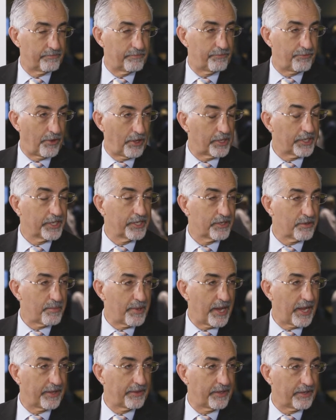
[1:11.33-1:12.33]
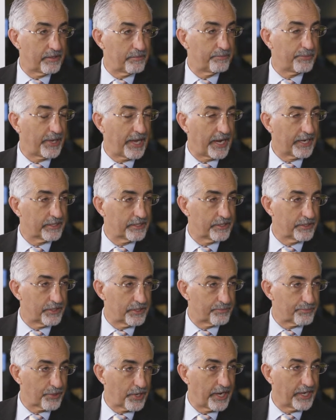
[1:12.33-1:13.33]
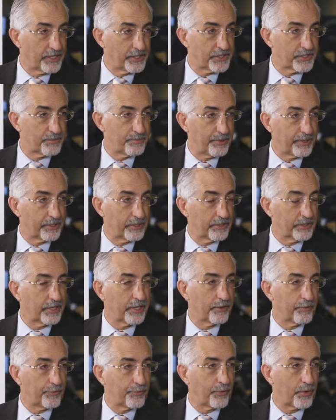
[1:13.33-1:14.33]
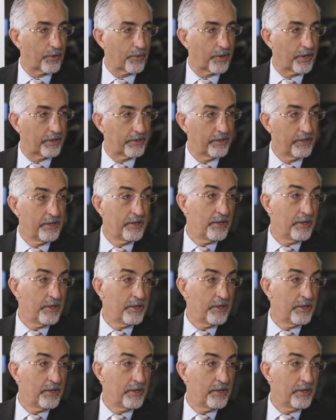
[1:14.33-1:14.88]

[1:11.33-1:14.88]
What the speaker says: falling demand that impacted the price, but looking forward,